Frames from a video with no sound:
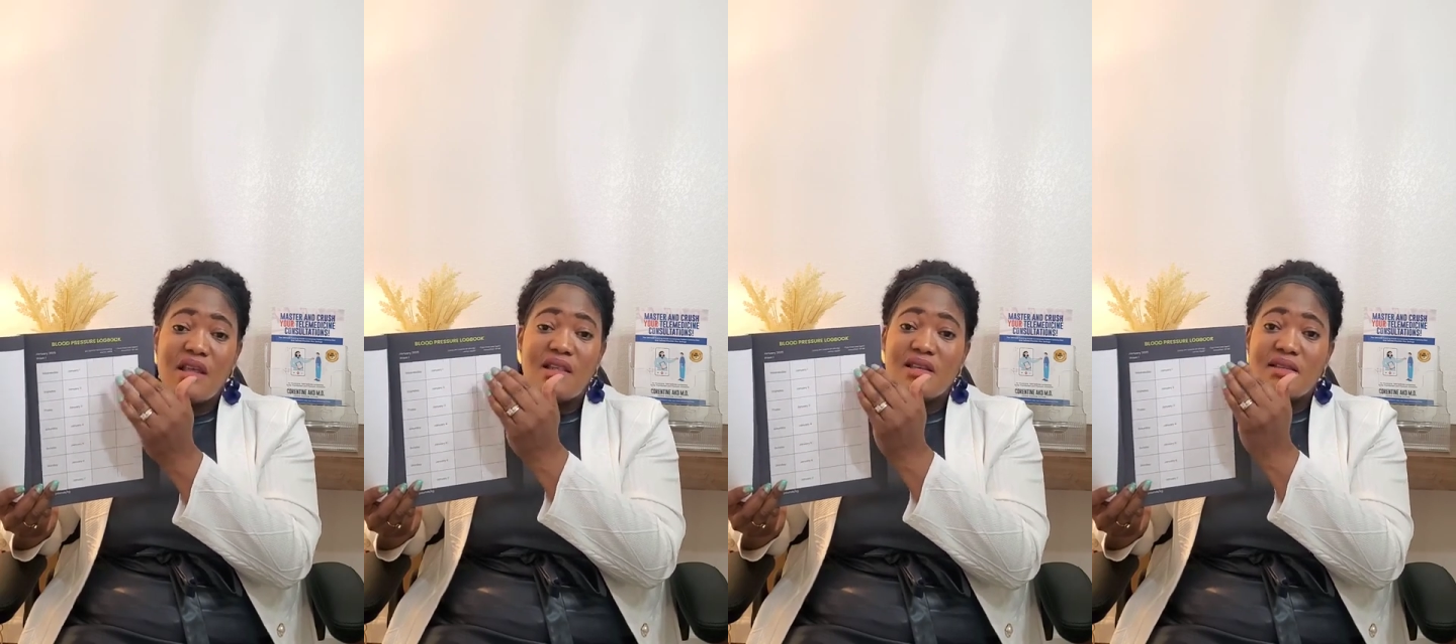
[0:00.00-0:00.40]

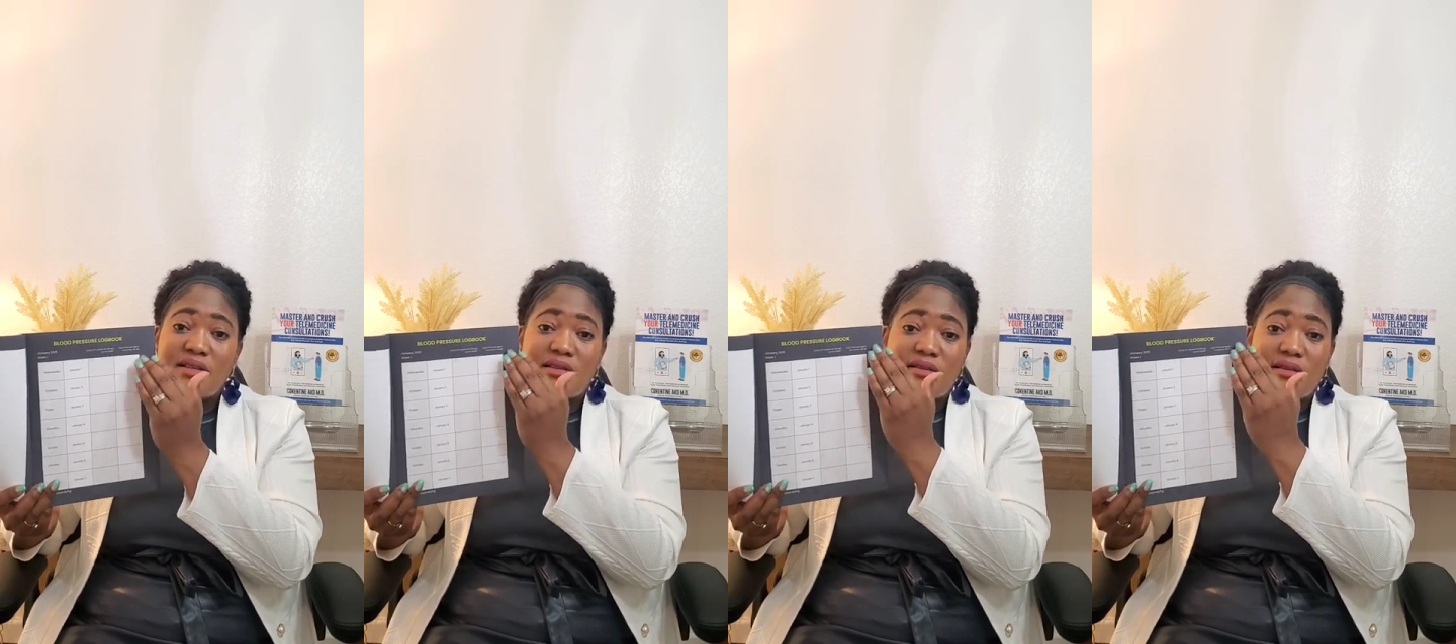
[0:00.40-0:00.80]
This
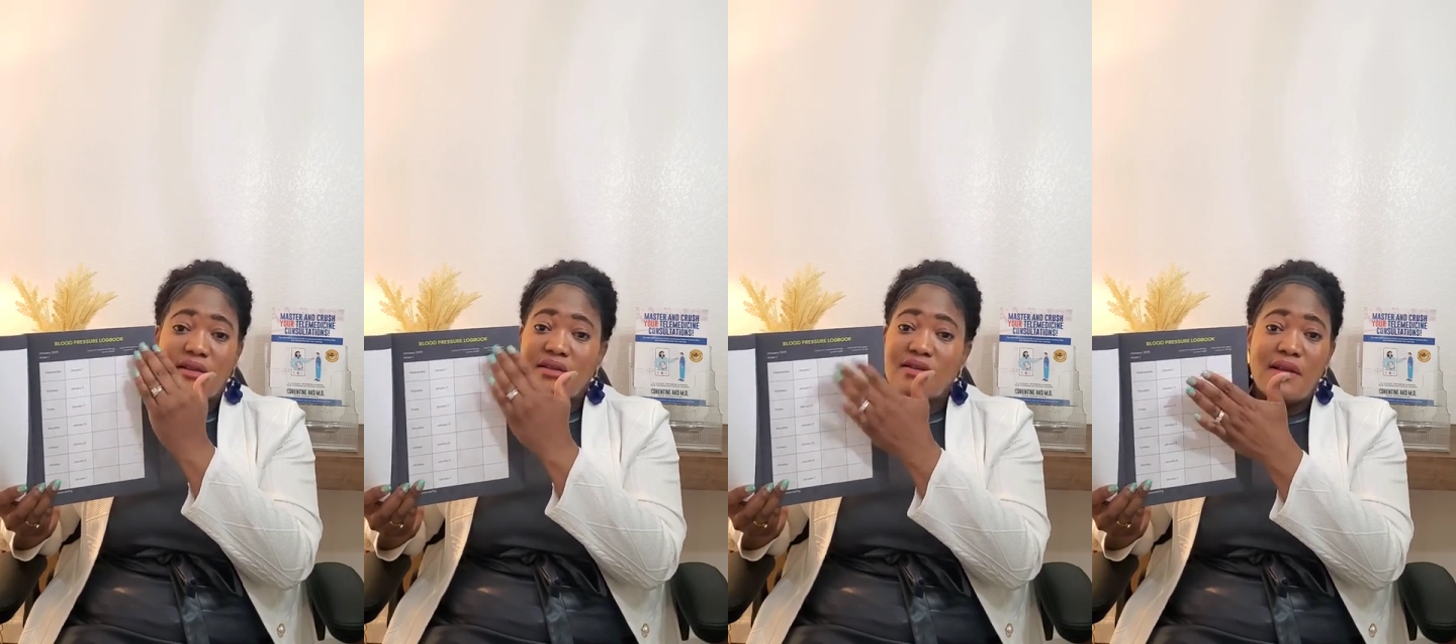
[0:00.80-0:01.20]
is,
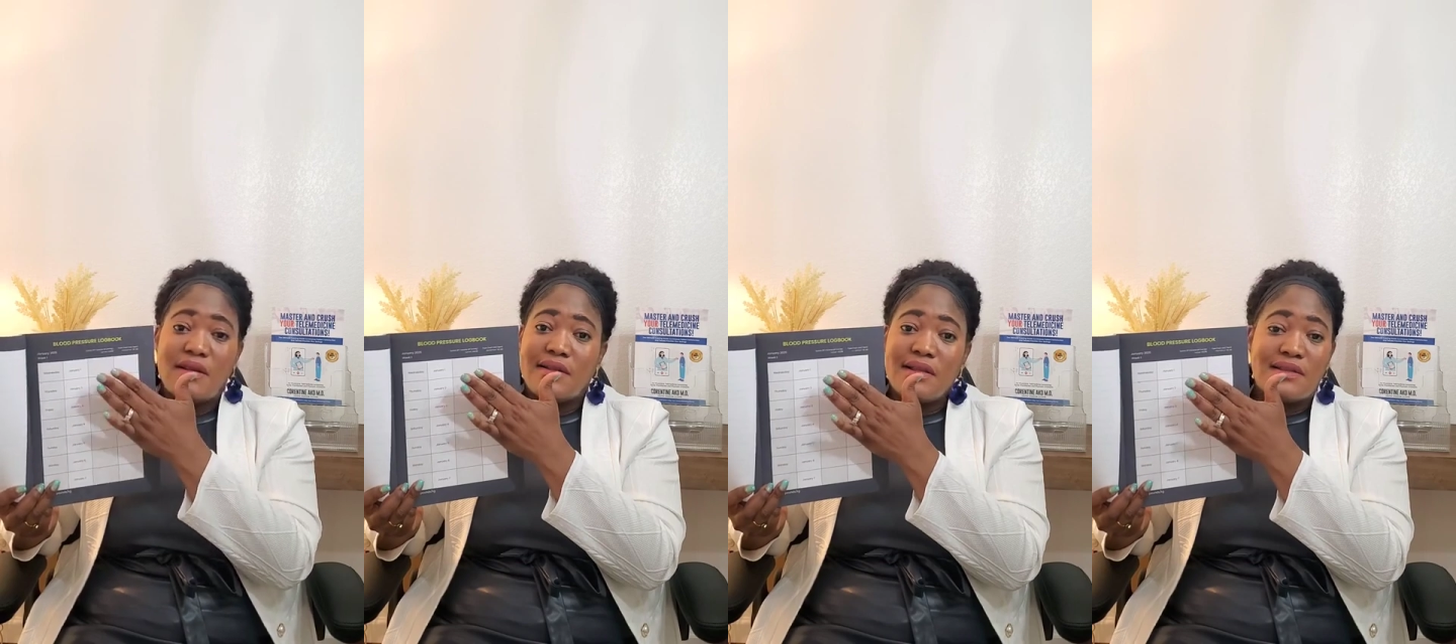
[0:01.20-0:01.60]

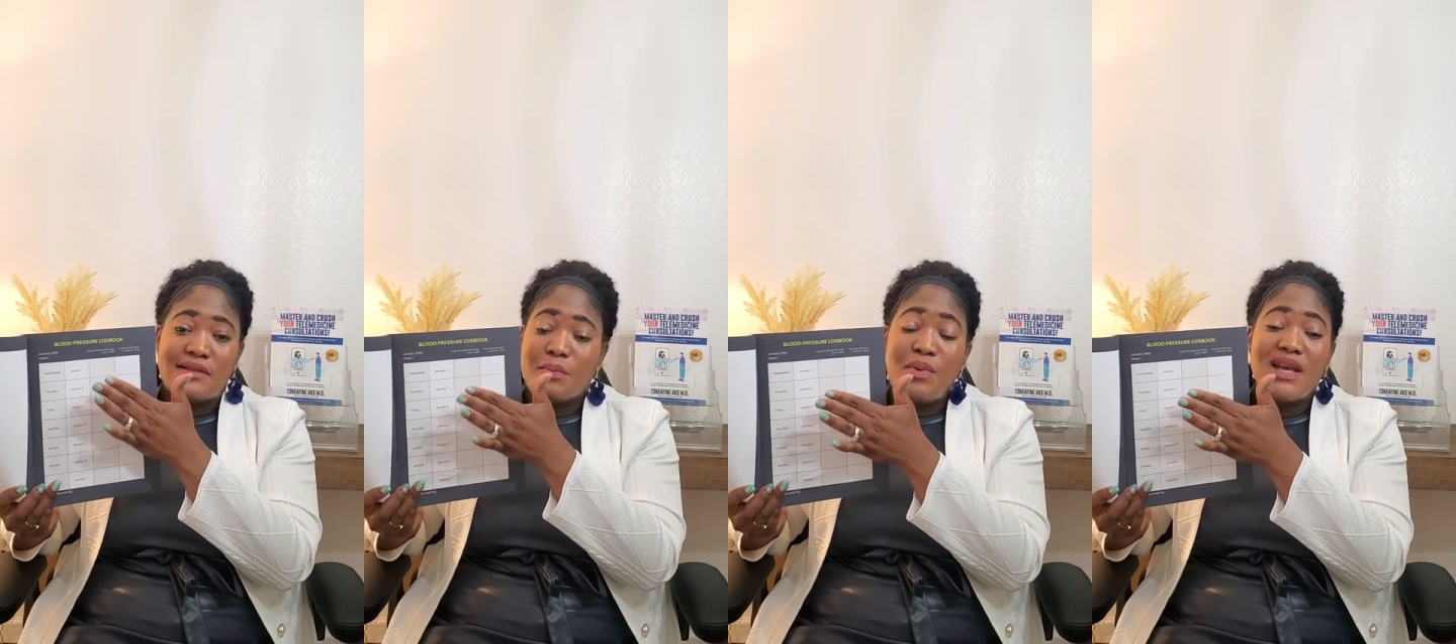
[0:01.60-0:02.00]
it
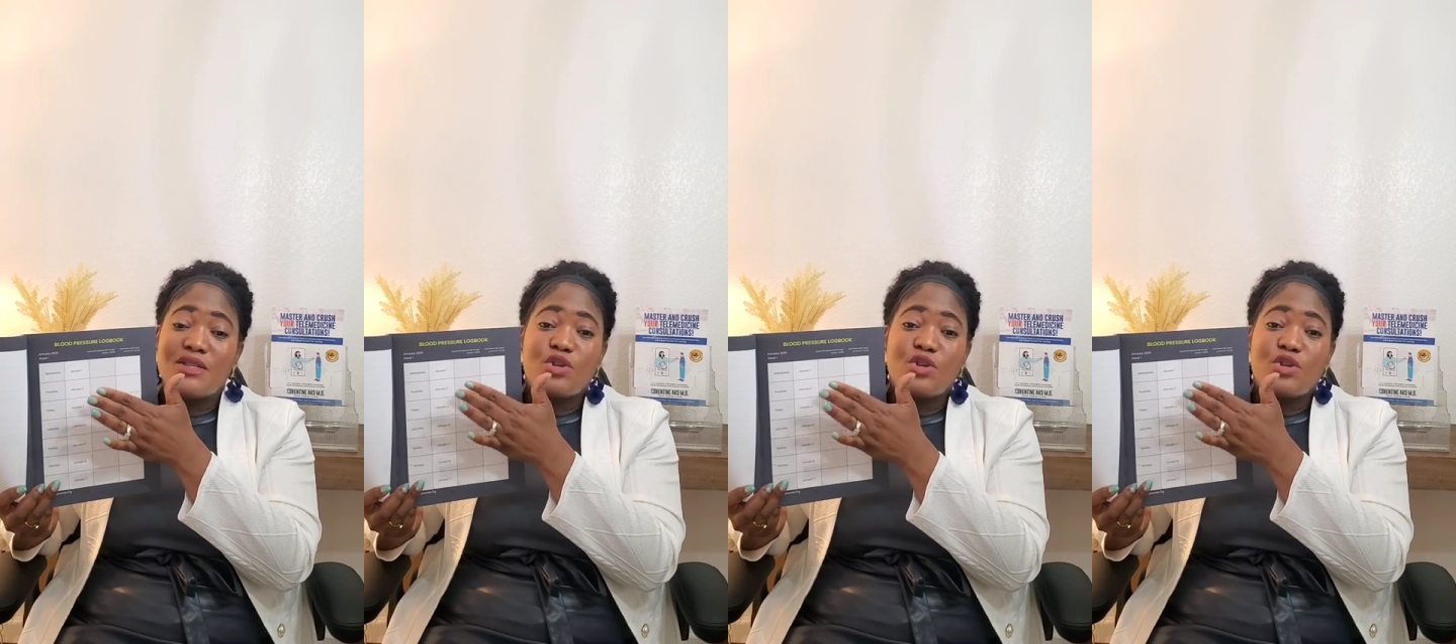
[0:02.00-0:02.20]
depends